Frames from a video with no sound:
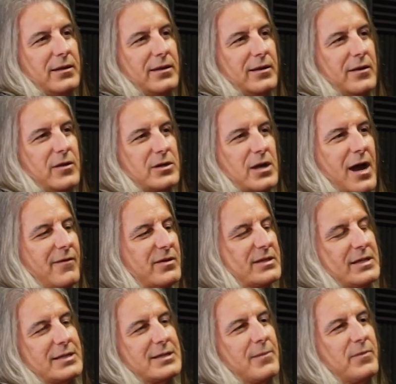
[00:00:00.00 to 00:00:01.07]
You know, there's
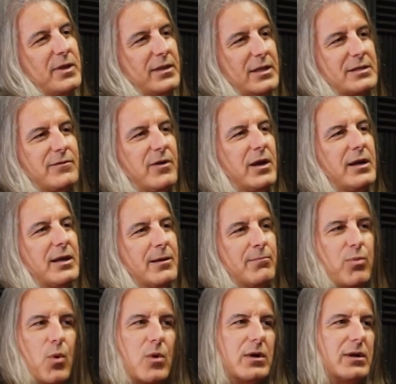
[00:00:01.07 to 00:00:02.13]
obviously something that's very
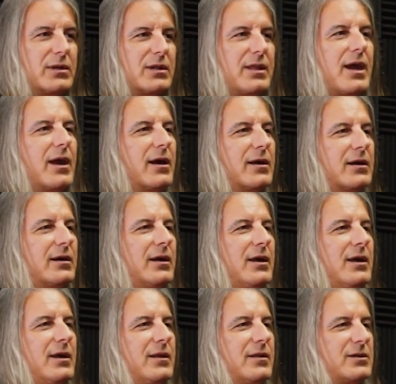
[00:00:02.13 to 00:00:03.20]
important there.
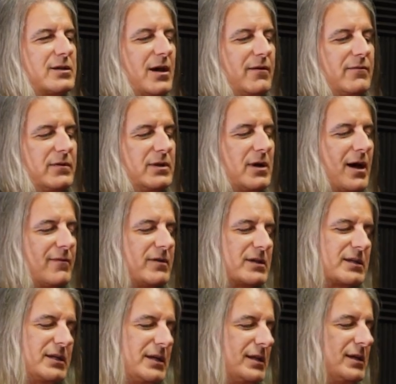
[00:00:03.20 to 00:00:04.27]
There's ob
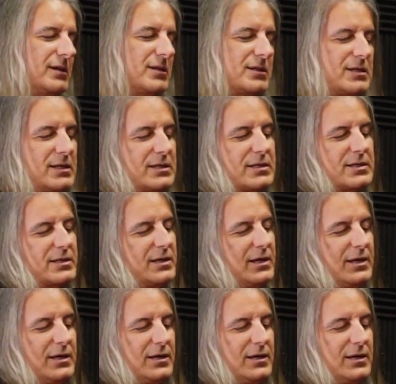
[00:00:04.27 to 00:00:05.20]
obviously there's this